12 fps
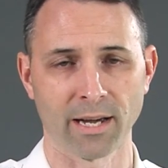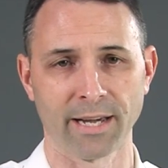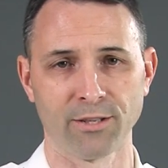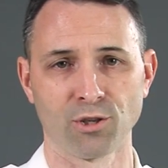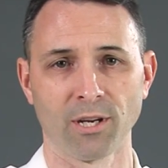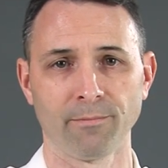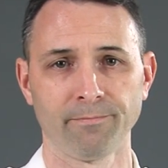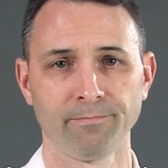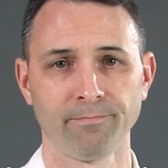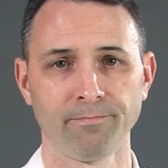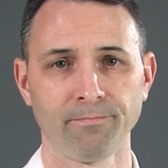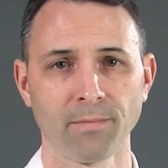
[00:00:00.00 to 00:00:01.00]
hygiene.
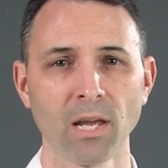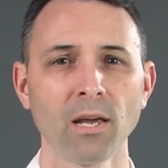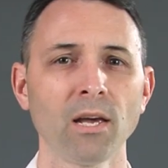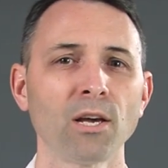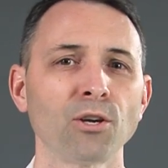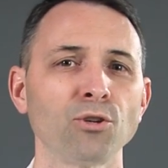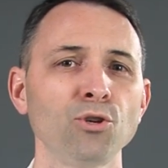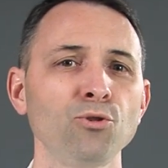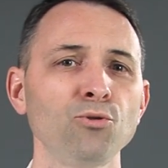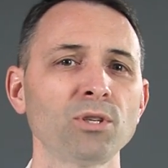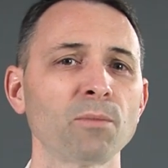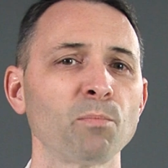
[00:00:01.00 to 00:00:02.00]

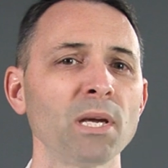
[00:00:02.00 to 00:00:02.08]
Used